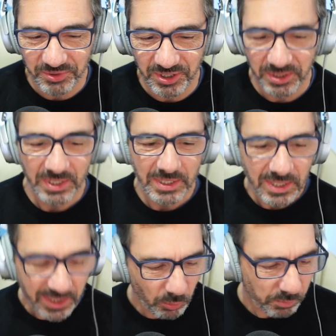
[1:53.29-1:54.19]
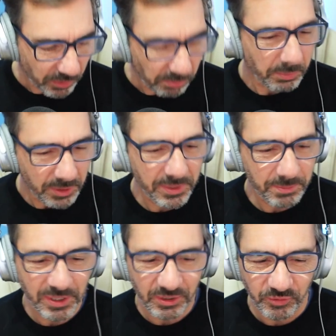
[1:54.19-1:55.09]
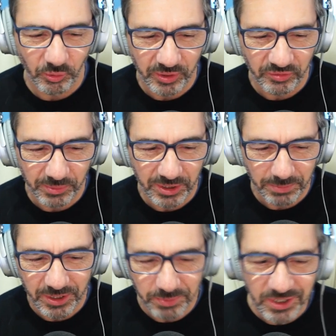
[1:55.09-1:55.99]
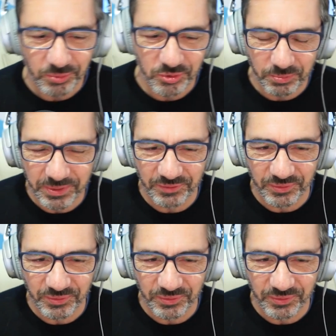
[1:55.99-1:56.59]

So it will probably be Pink Floyd for me. It'll be the Beatles or Pink